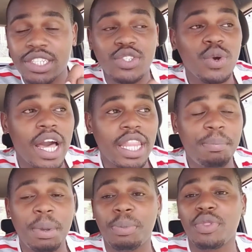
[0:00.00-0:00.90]
to other
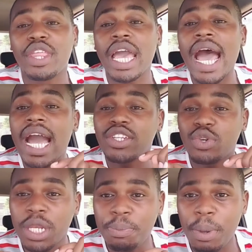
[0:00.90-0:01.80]
people. There are
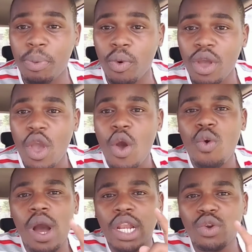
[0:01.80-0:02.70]
actually people who
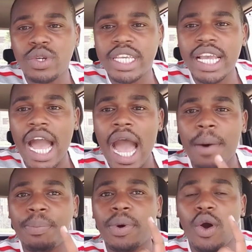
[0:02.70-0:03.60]
are looking up
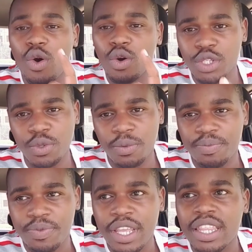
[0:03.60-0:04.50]
on you.
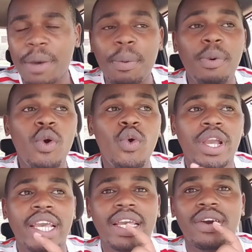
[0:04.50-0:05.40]
There are people who,
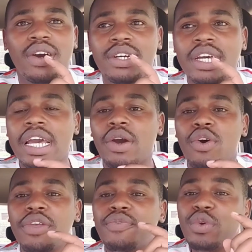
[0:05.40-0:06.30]

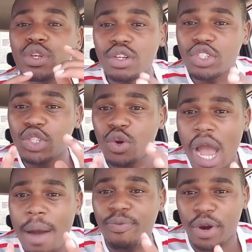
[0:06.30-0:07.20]
if you don't show
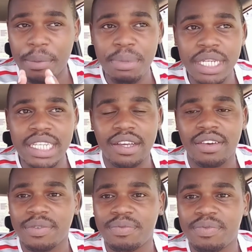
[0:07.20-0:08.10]
up for a meeting,
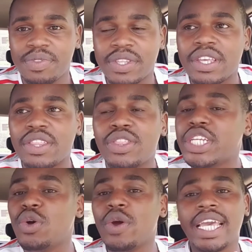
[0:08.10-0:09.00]
they
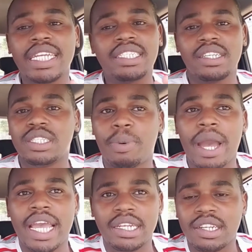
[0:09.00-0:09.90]
don't get
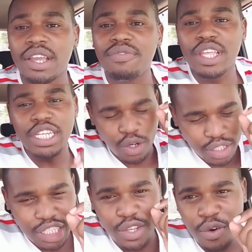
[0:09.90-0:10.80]
inspired. If they don't
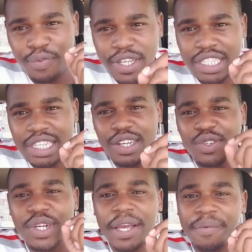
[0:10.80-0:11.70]
see your face today,